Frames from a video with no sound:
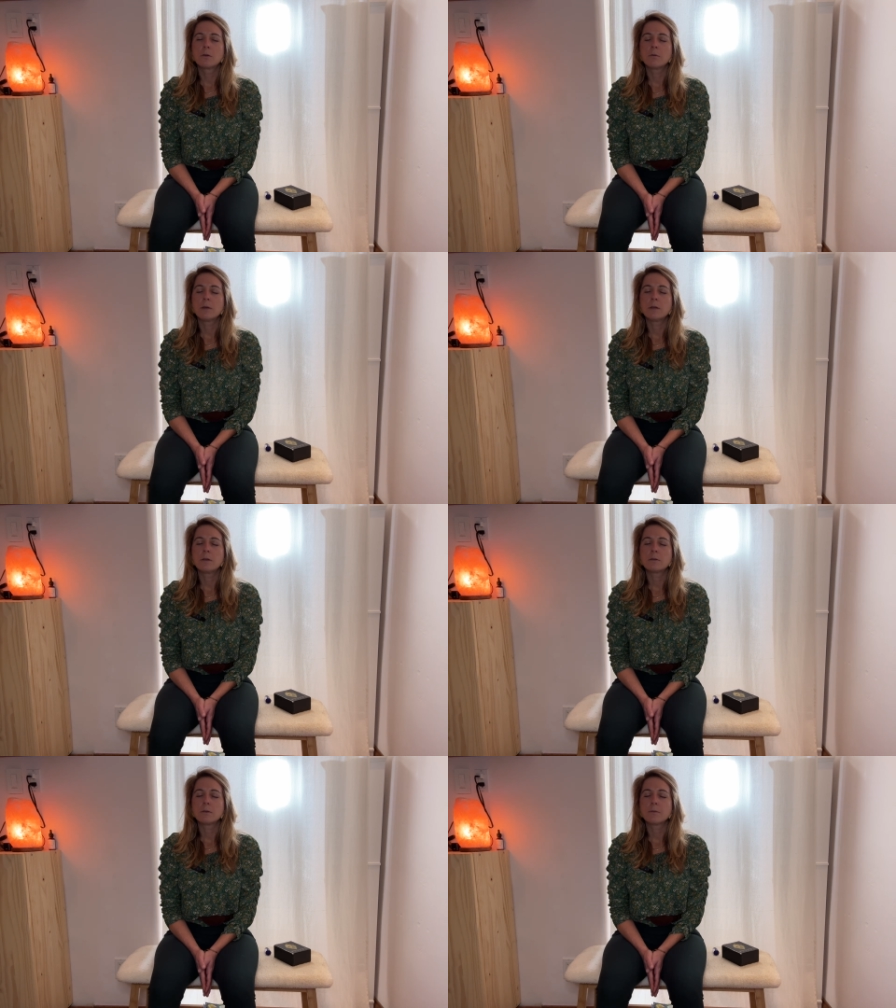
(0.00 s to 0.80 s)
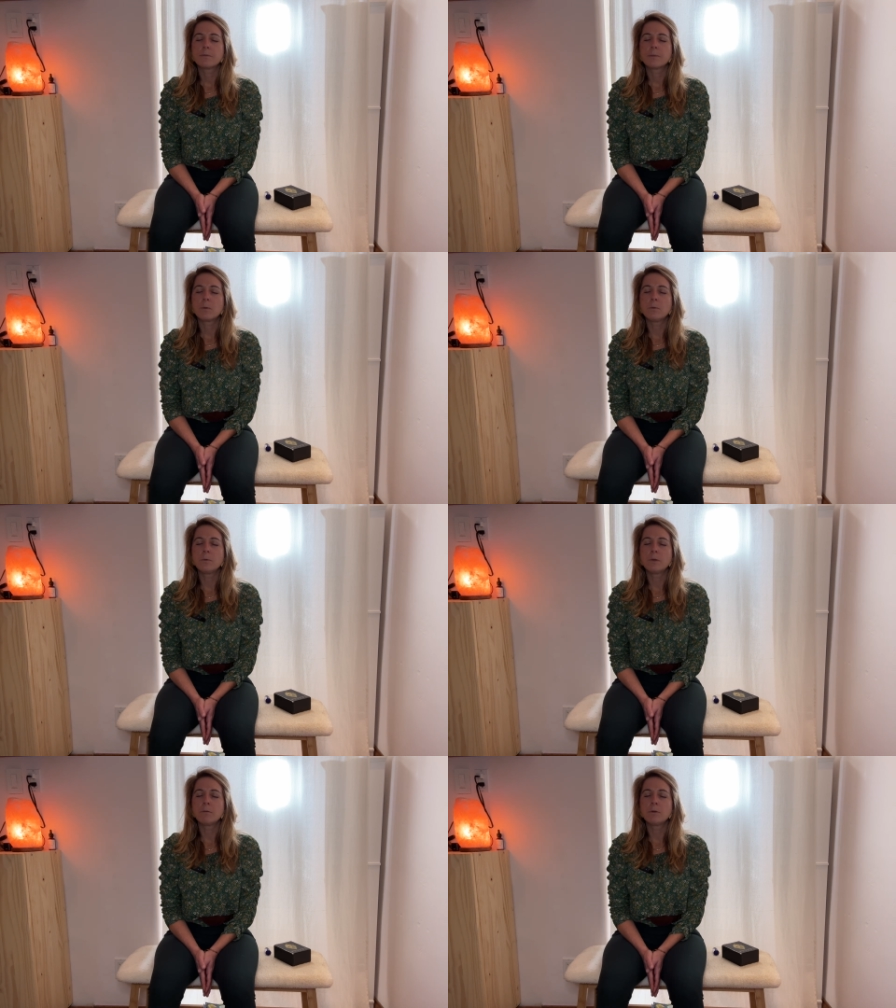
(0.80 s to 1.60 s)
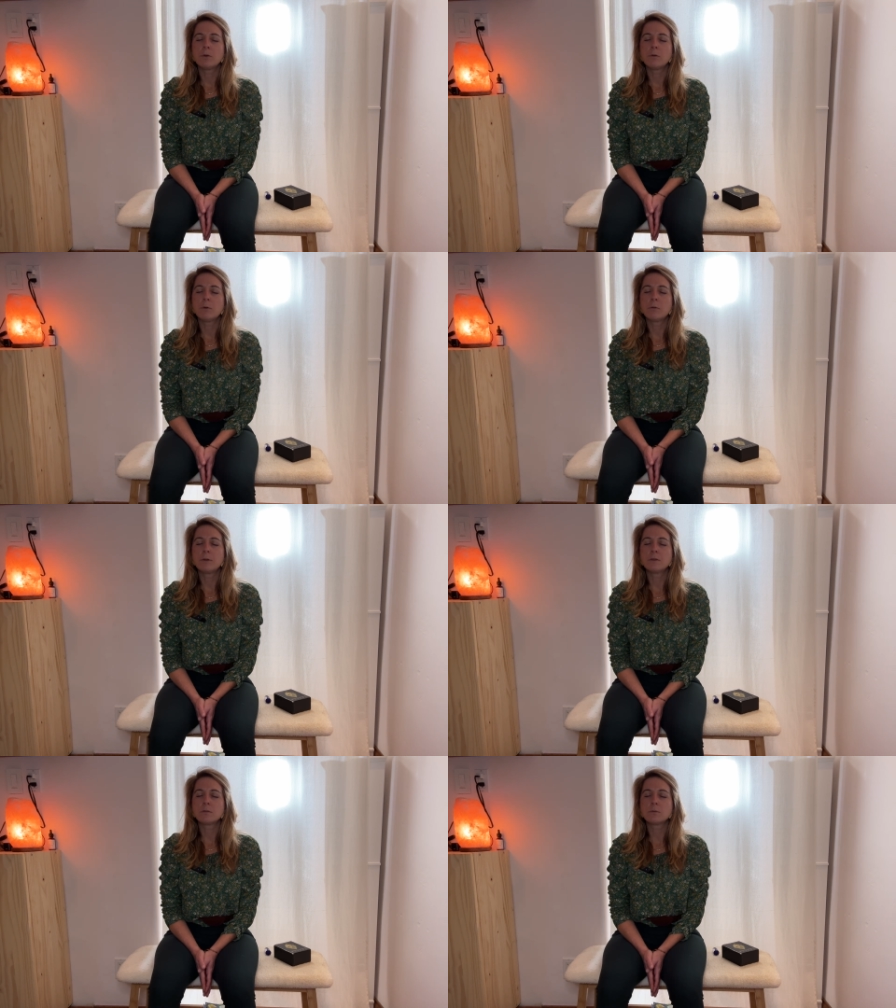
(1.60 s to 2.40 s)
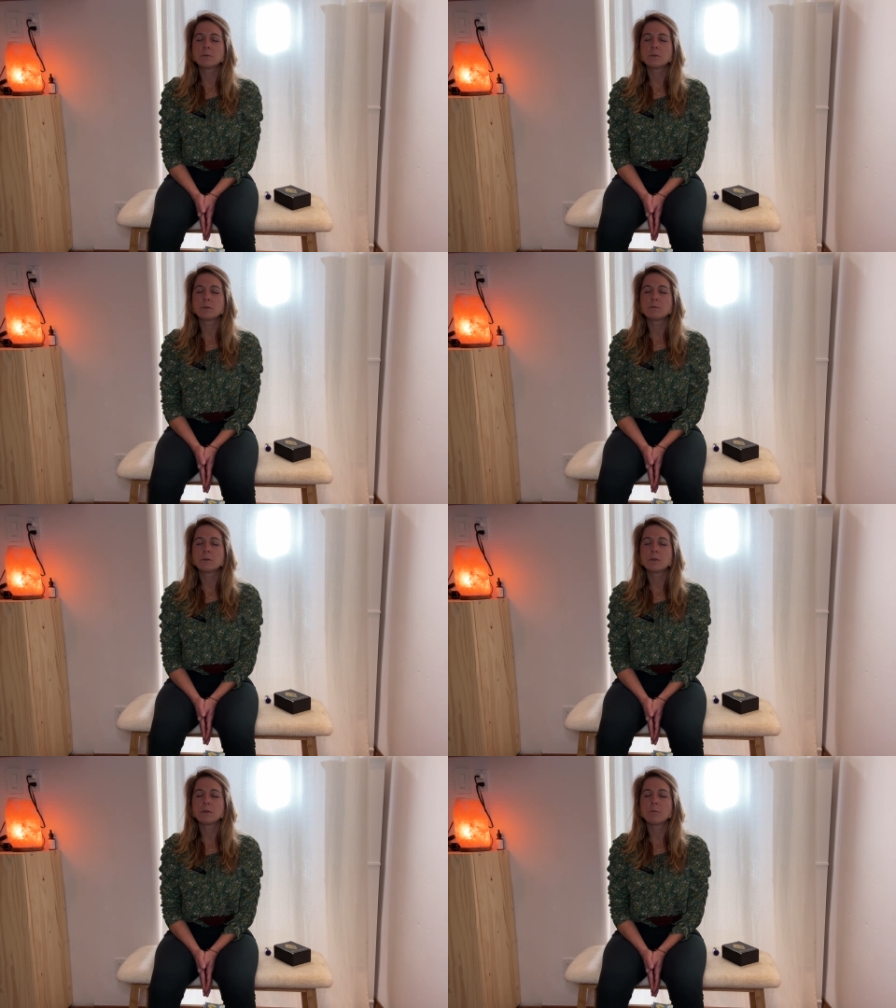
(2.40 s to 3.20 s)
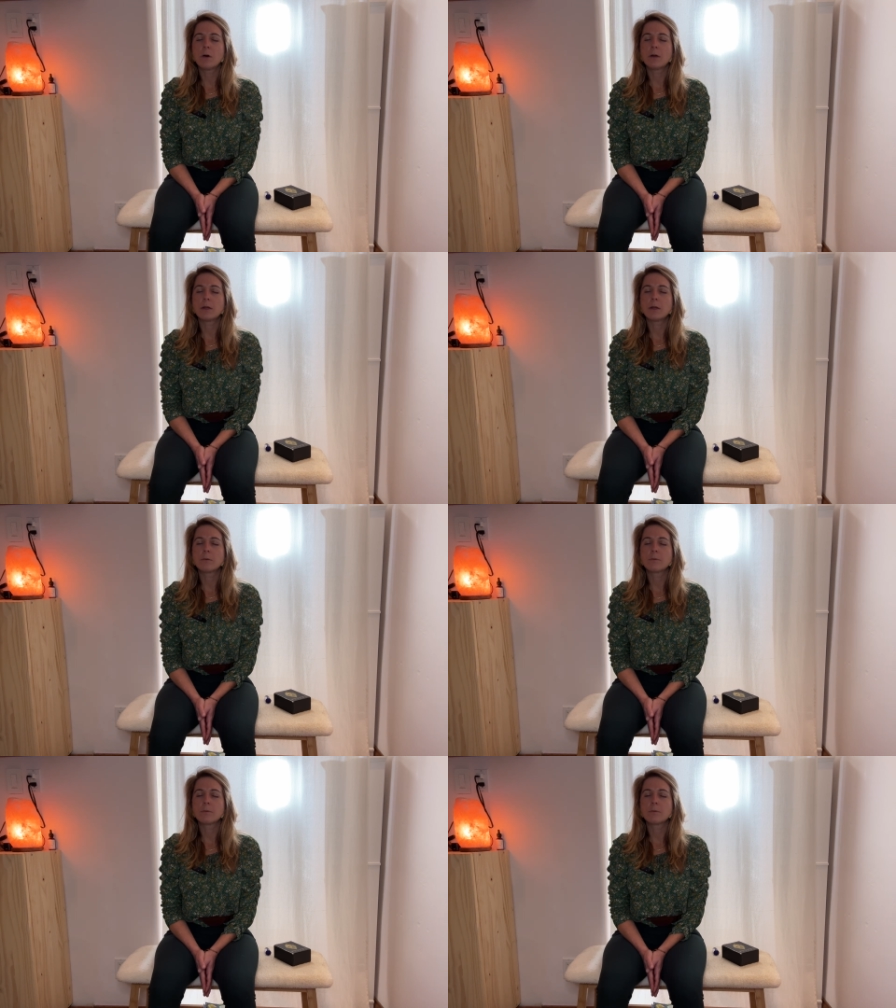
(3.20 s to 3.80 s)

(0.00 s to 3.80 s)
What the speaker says: create only renewable resources within the body.